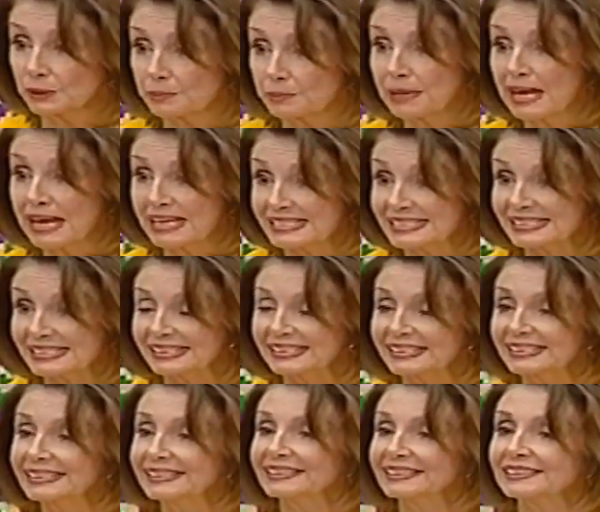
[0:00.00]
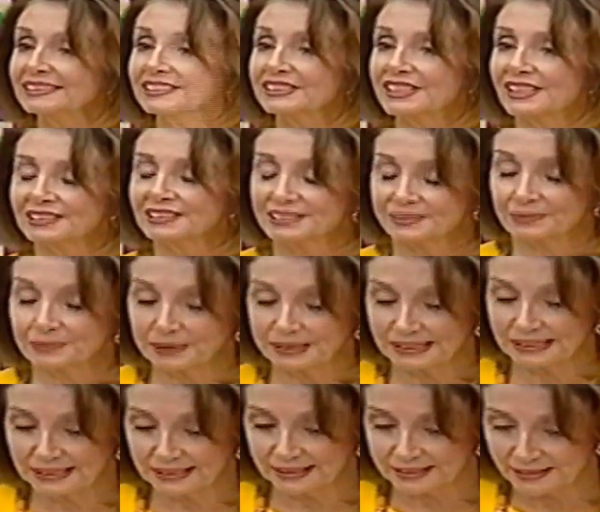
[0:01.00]
capacity, just
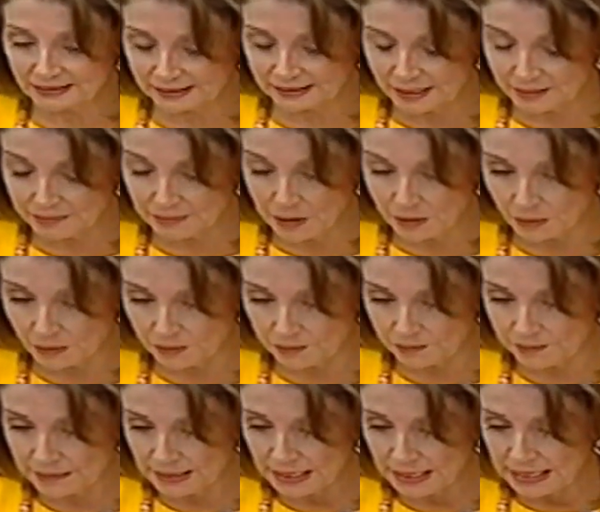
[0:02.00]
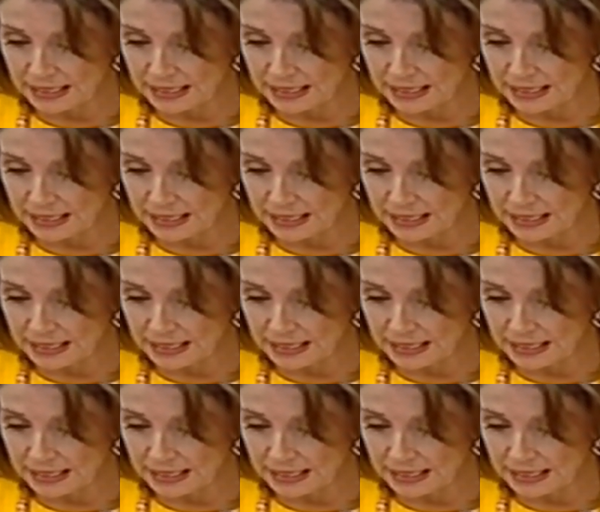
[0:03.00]
wanting to come home.